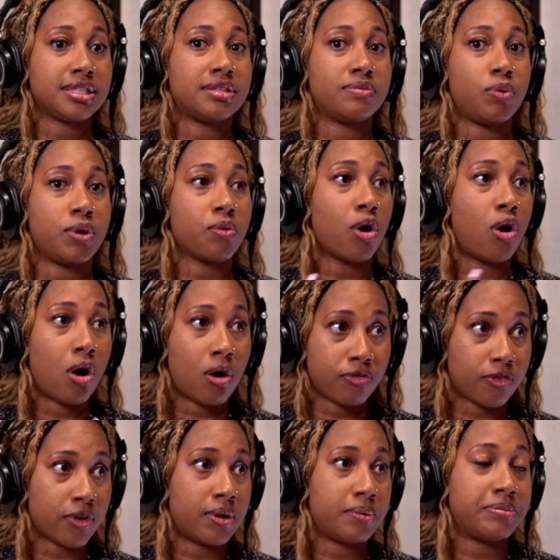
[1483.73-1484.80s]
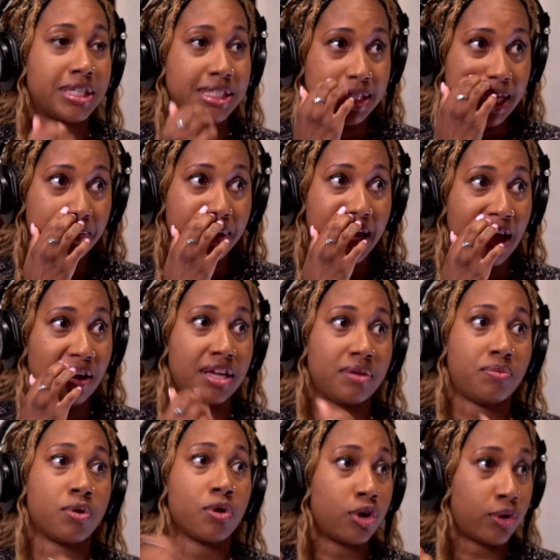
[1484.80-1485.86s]
We were all from the same county. We
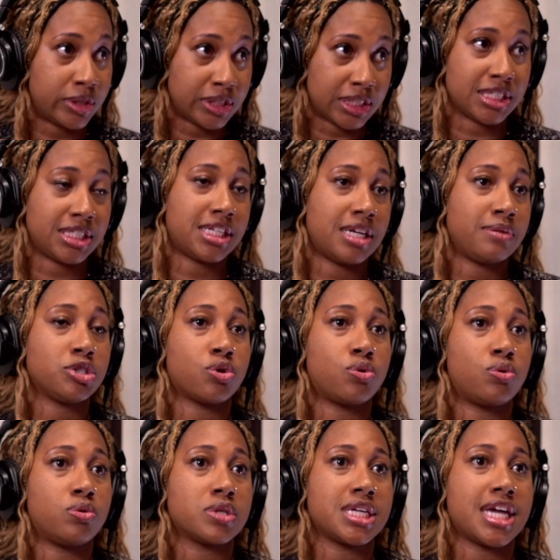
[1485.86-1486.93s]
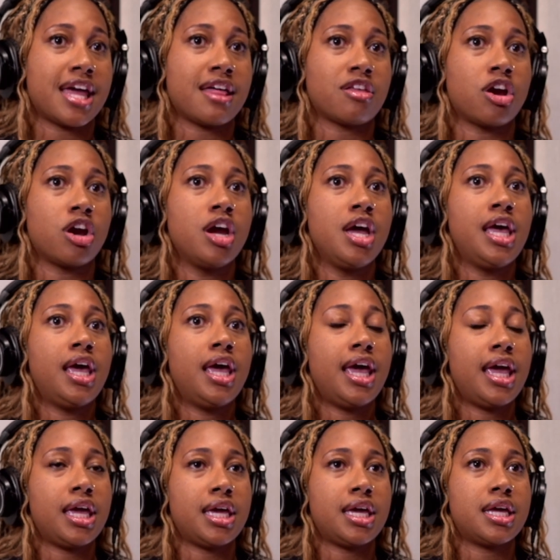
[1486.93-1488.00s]
were going to the same school together.
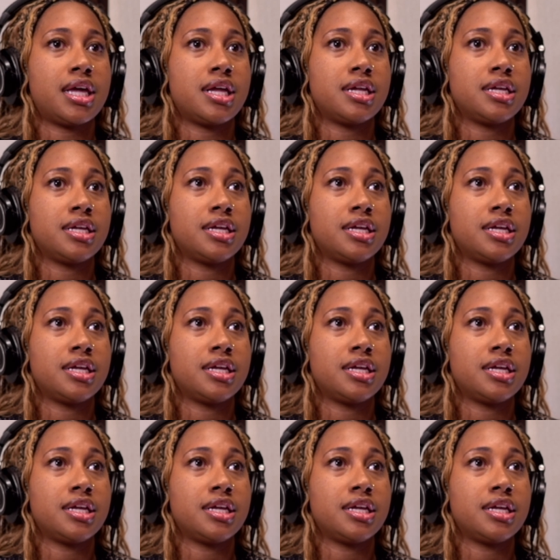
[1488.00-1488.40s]
And